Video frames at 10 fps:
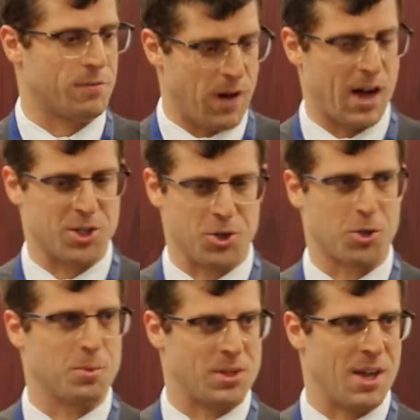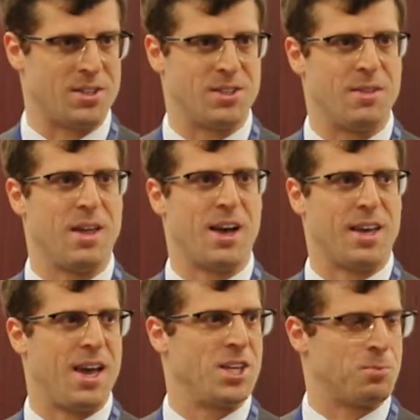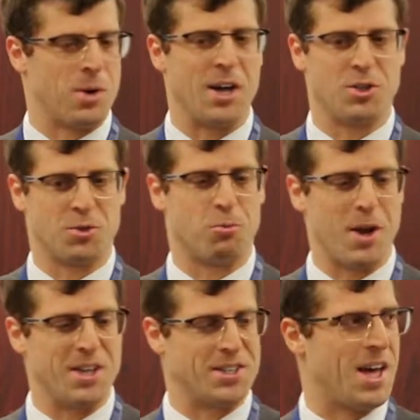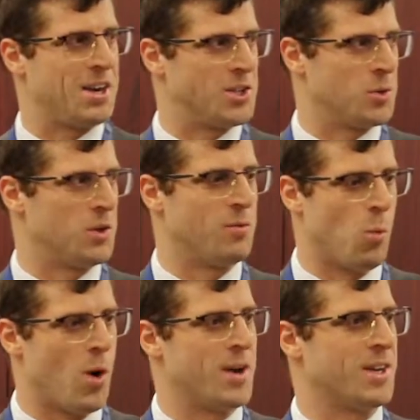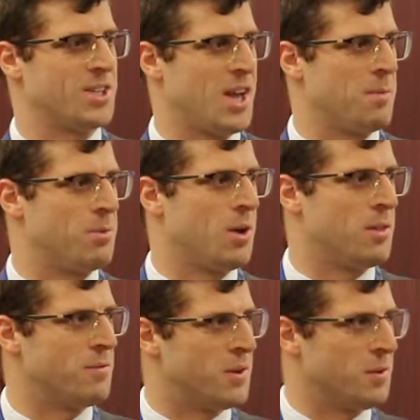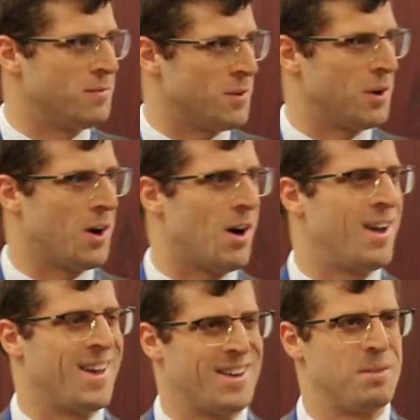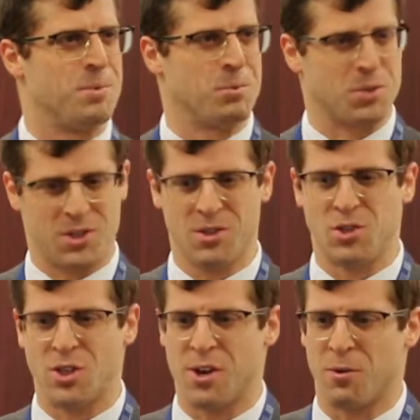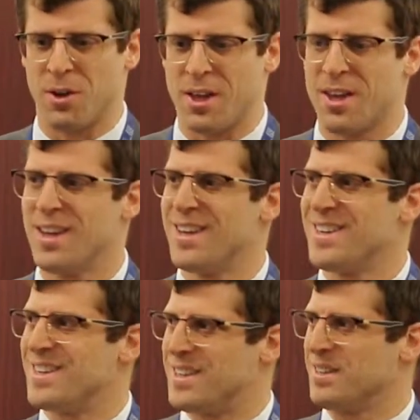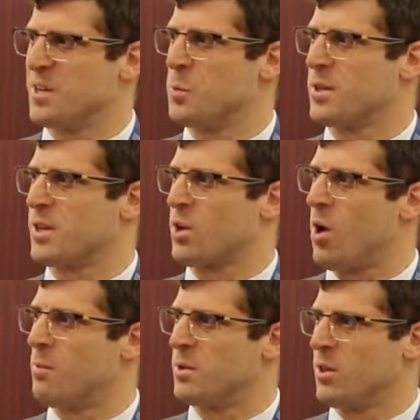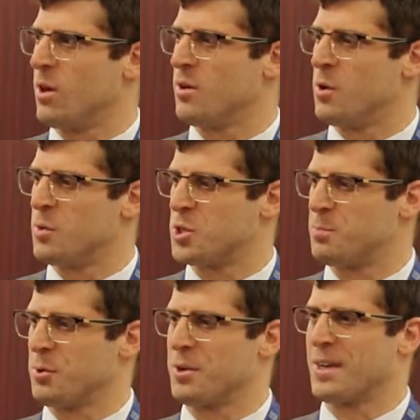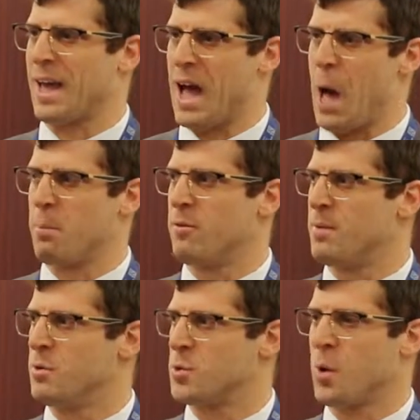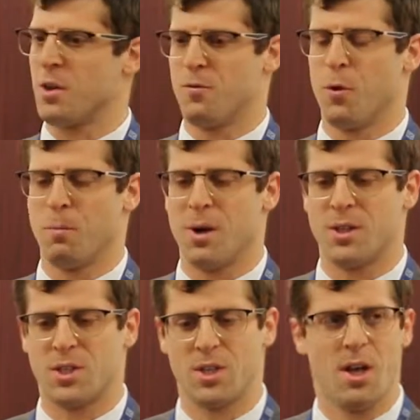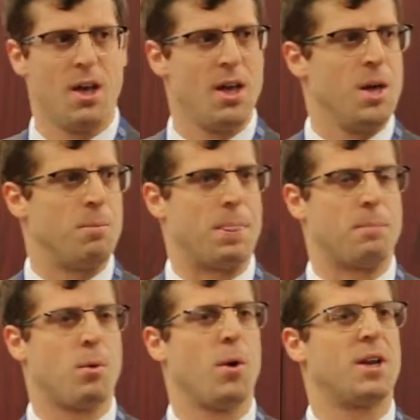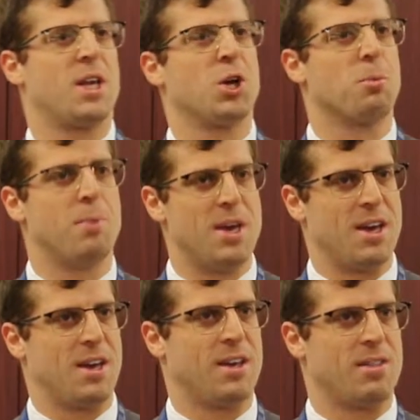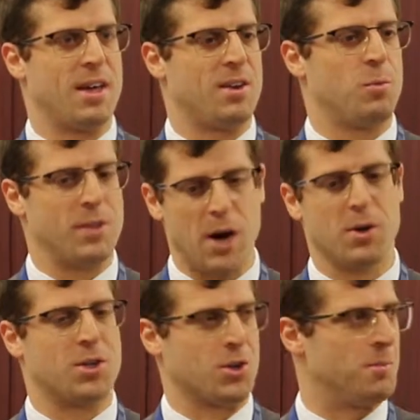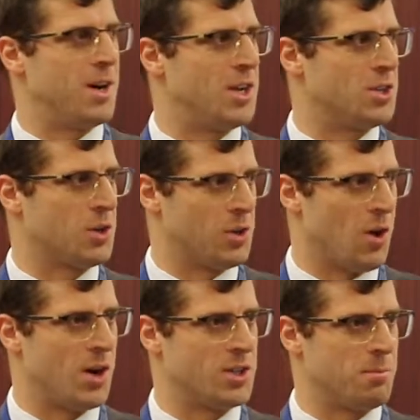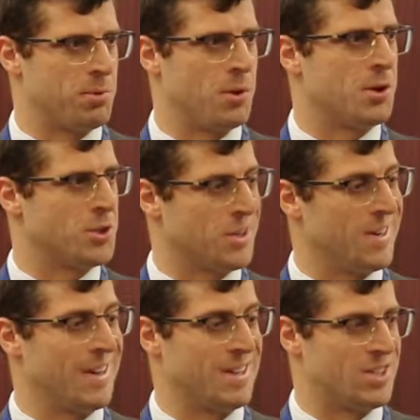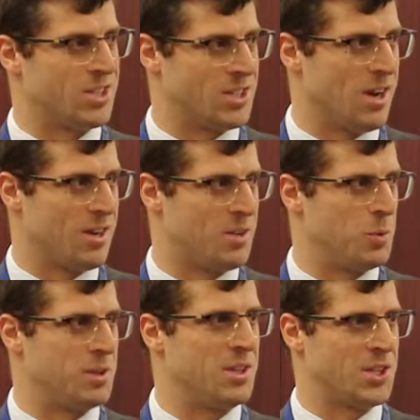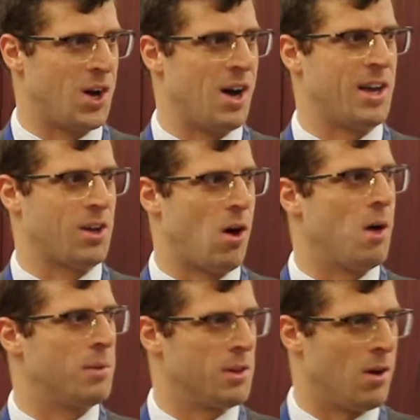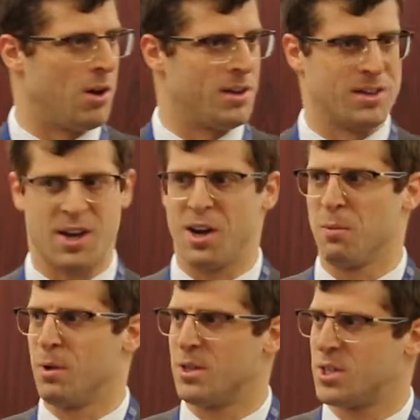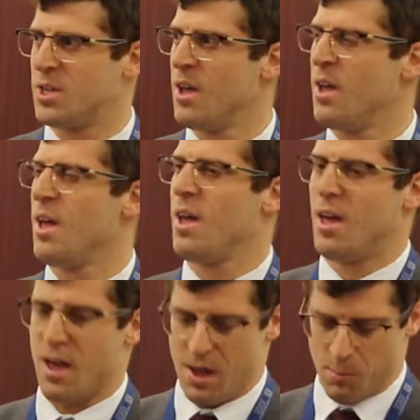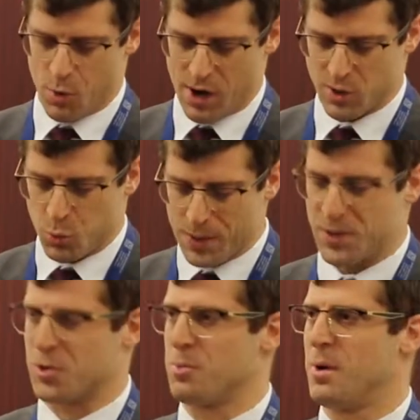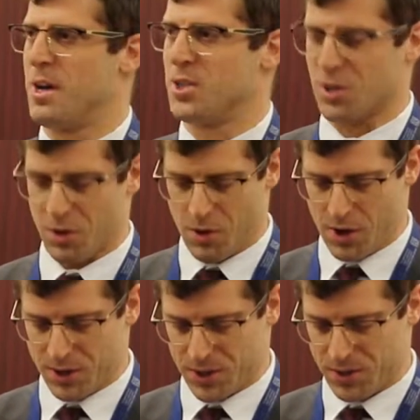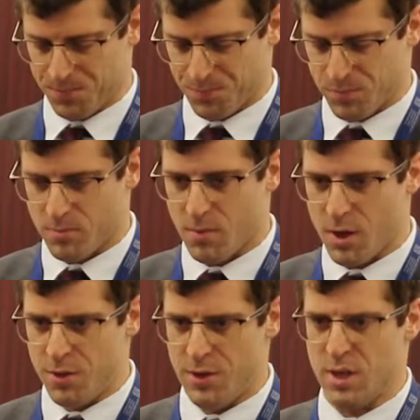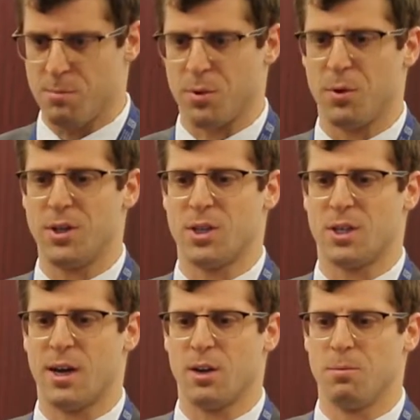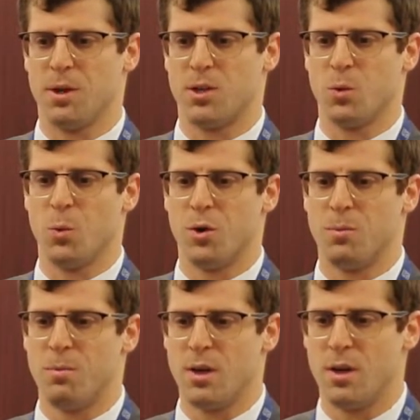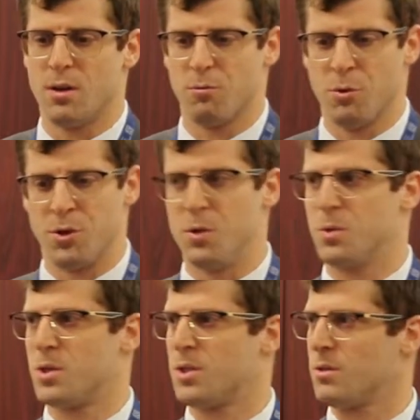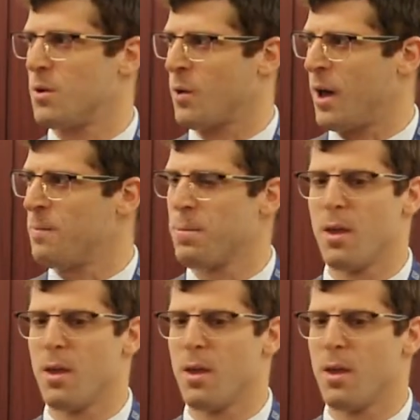fact circumstances in that case, but I just raised that as sort of one example on the very, very high end. But we're still generally dealing with a common law notice period cap of about 24 months. But the point here being that without a termination clause, employers are going to get stuck with these high common law entitlements. Whereas with a termination clause, the employee's entitlement would be reduced. Okay?